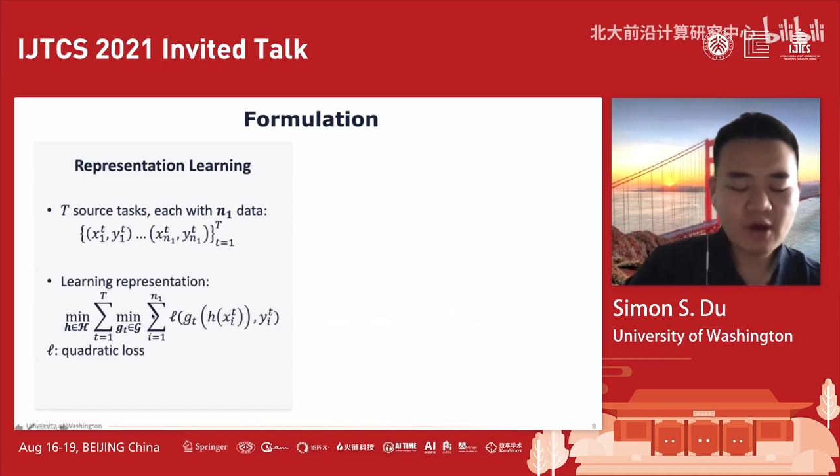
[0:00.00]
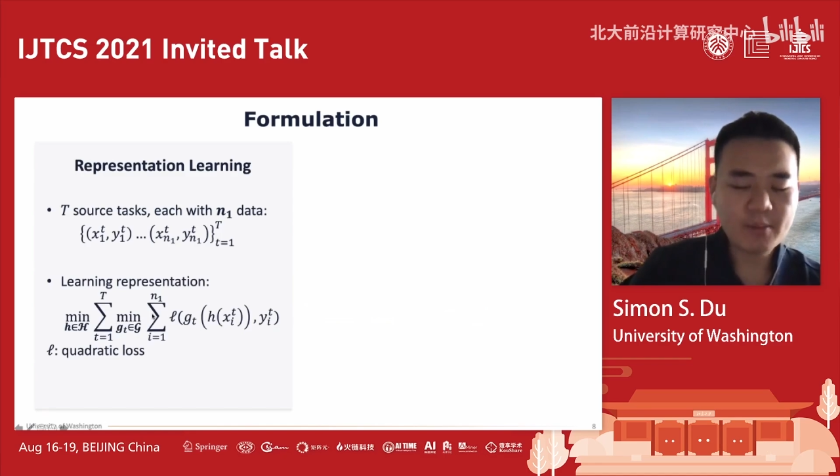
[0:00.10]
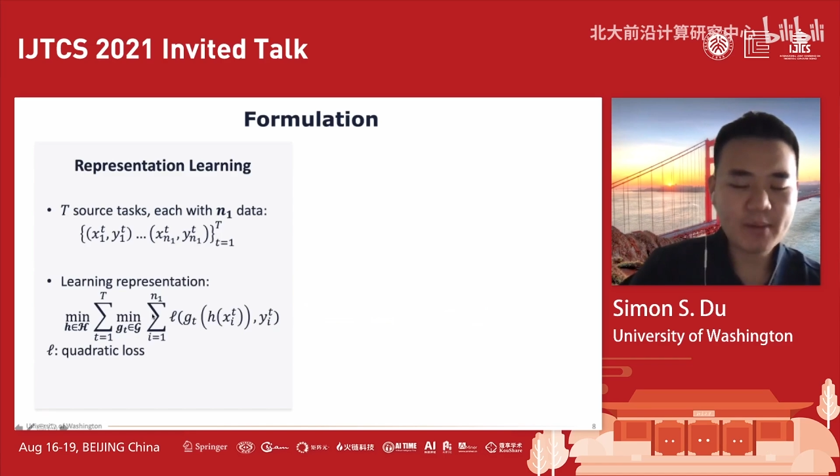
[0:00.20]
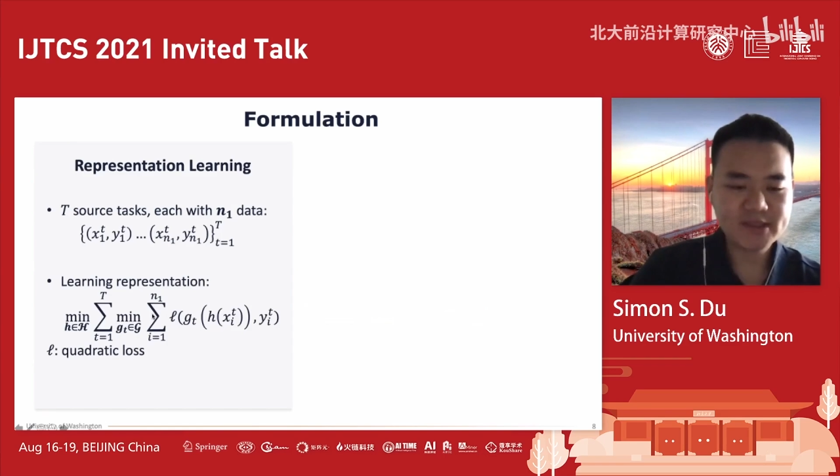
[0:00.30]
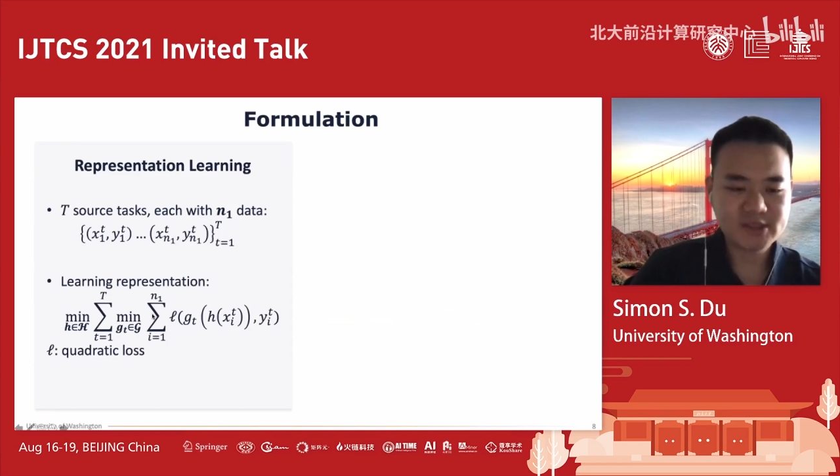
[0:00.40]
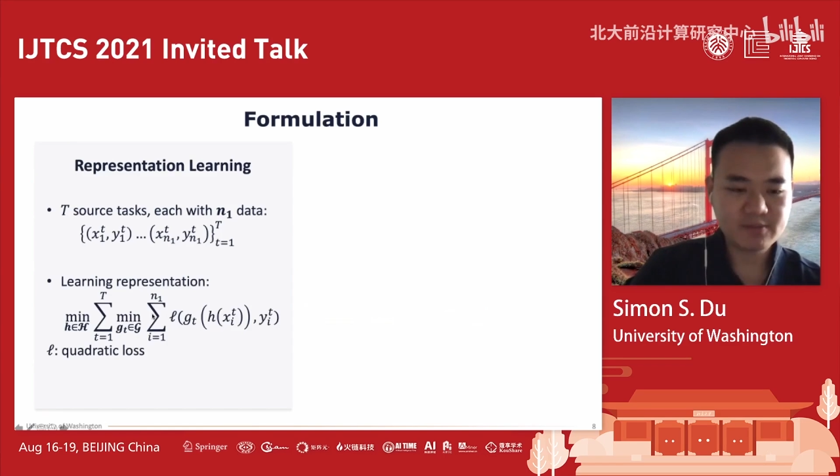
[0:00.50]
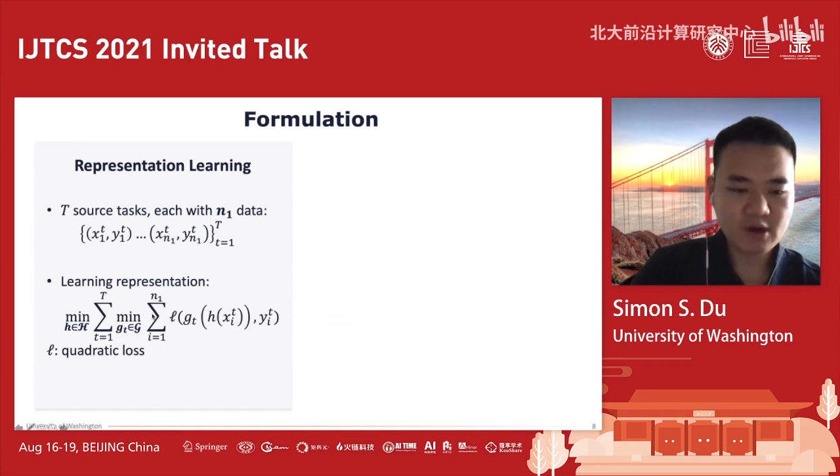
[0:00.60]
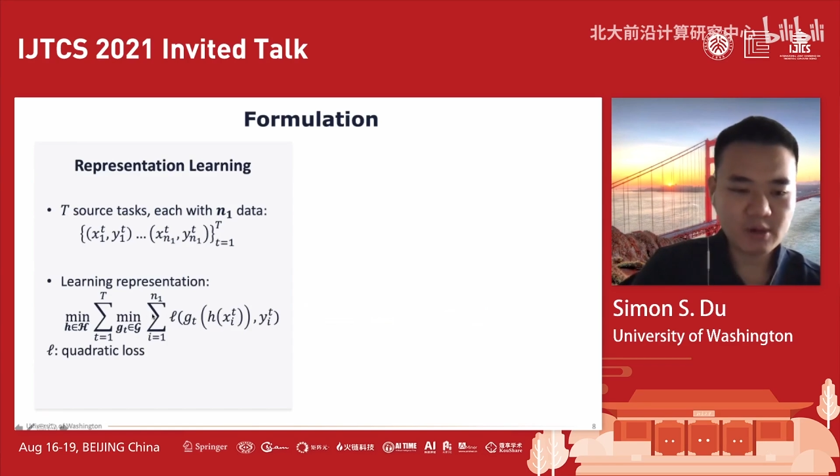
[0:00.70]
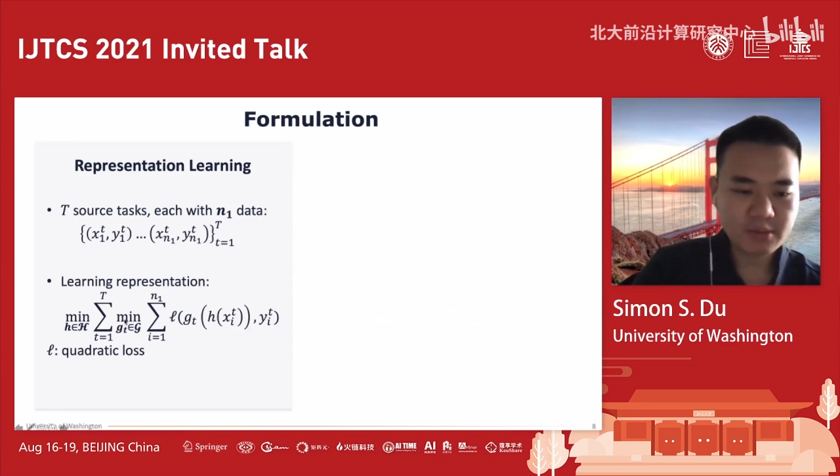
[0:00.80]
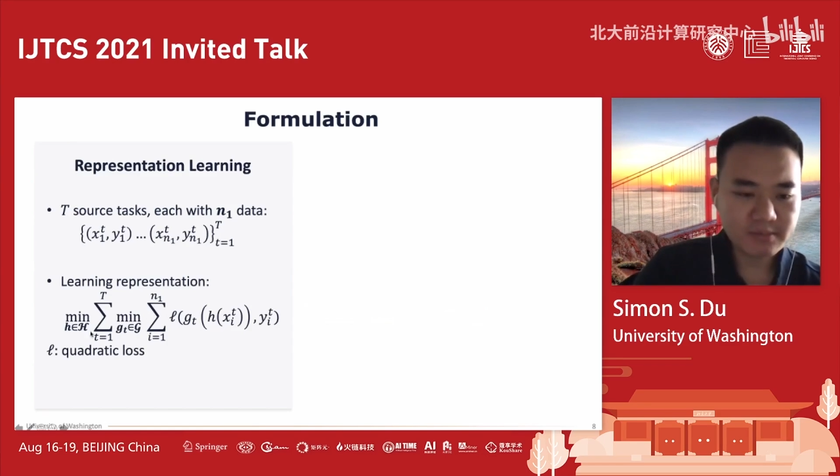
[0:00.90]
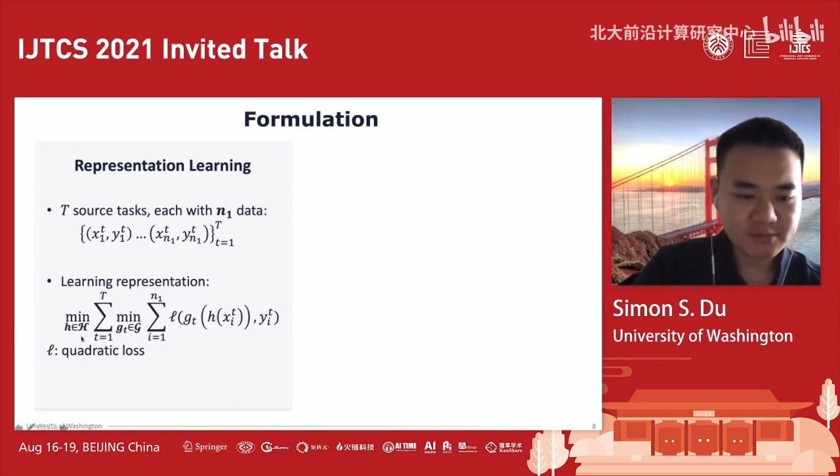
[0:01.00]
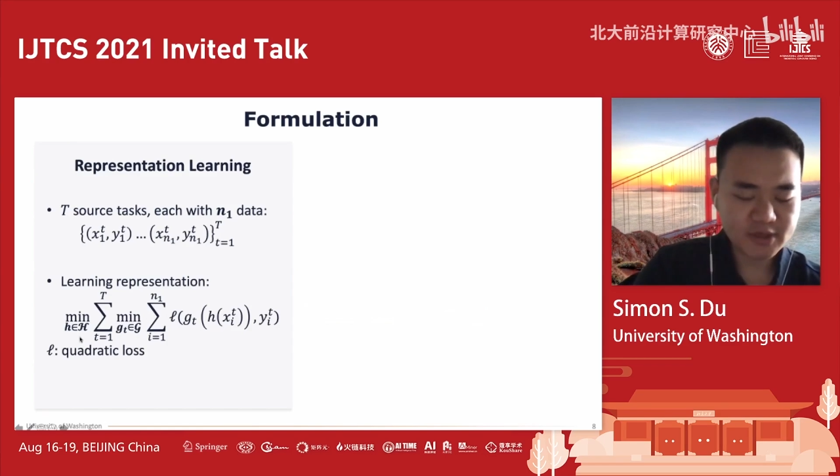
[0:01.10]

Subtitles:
optimization problem.